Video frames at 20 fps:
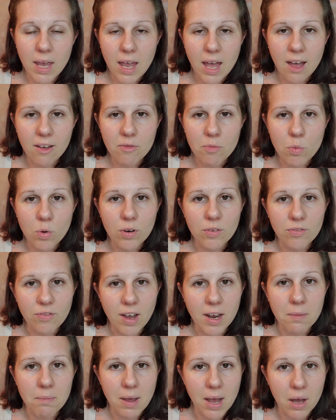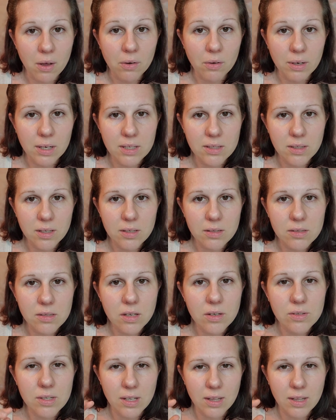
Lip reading: have more fine powdery skin cells,